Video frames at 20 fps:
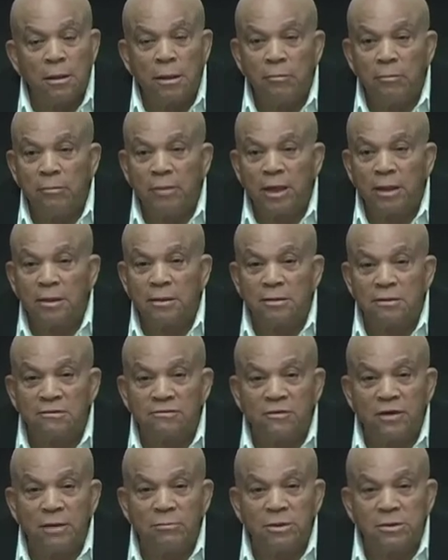They're making
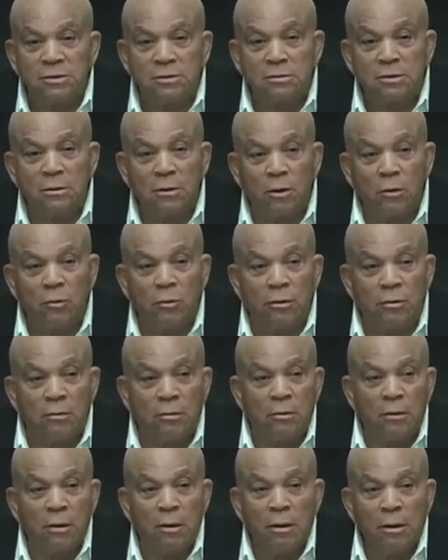this famous
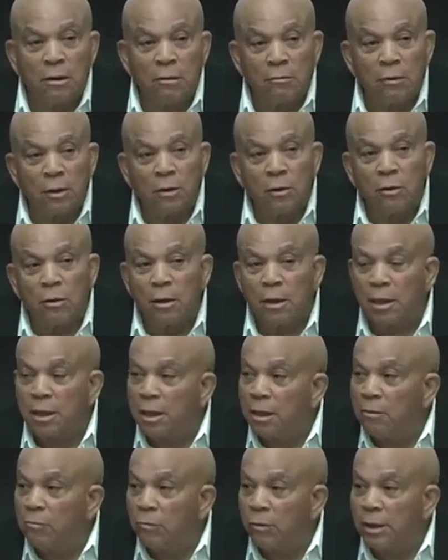golden
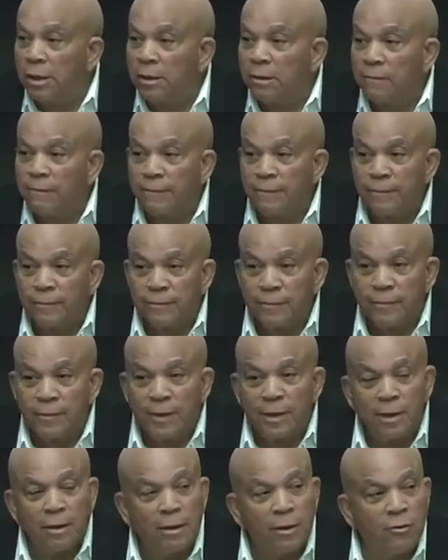recording, and we
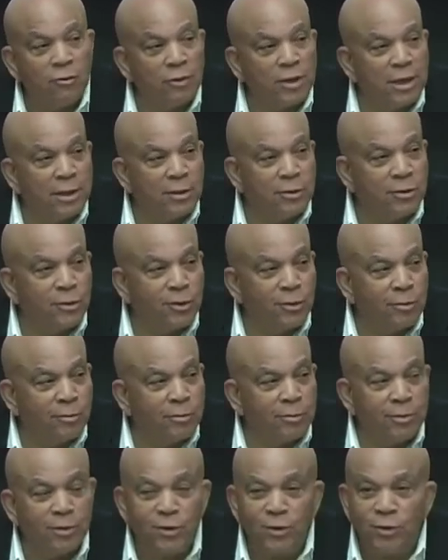agreed
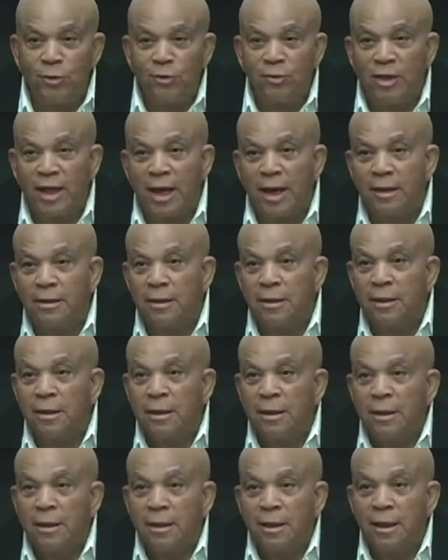to do that.
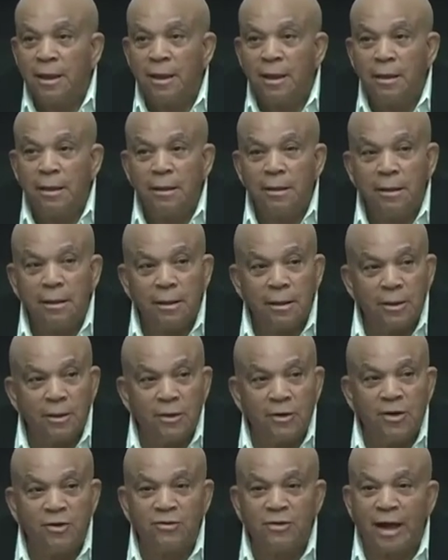And
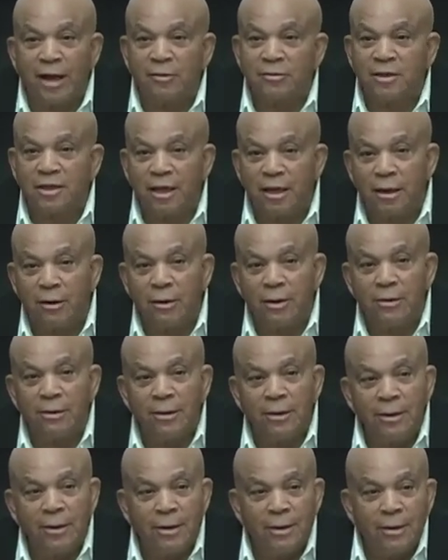it is out there,
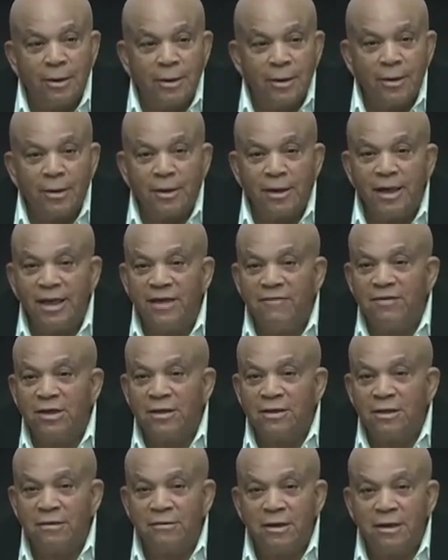
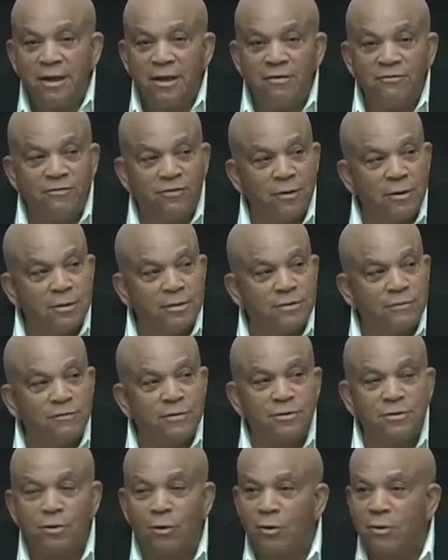leaving the influence of
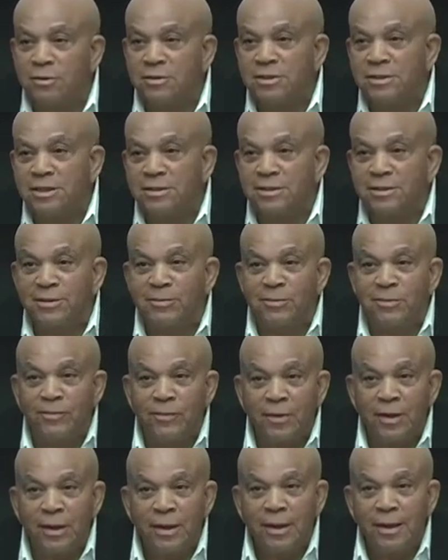the solar system.
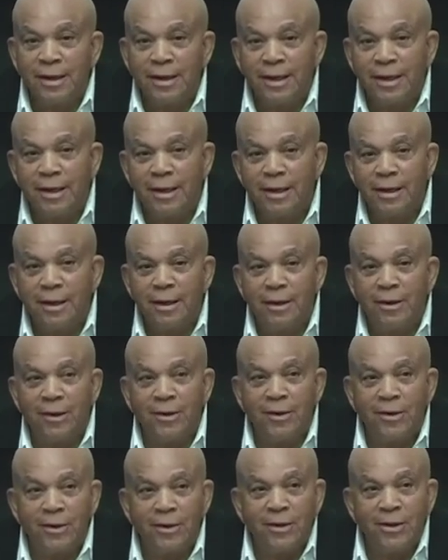And
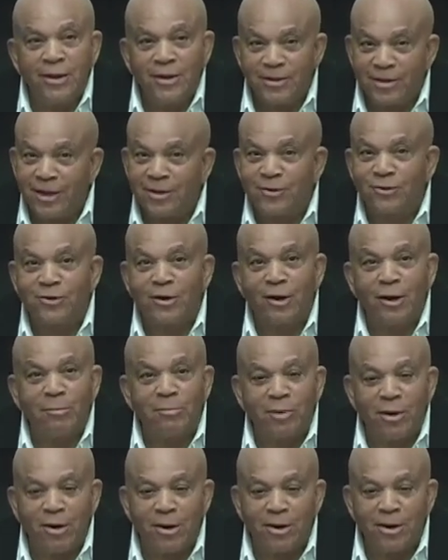thank you,
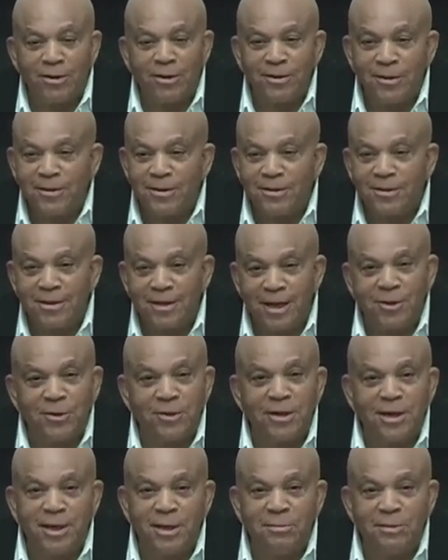Charlie Parker.
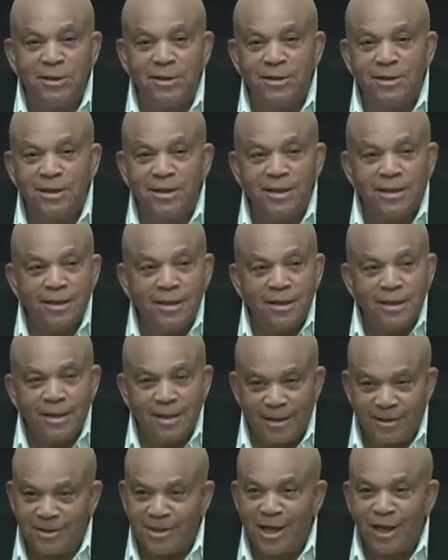Thank you, Hindemith.
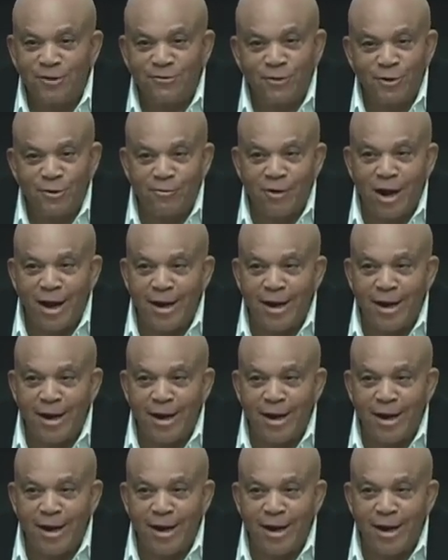And thanks for the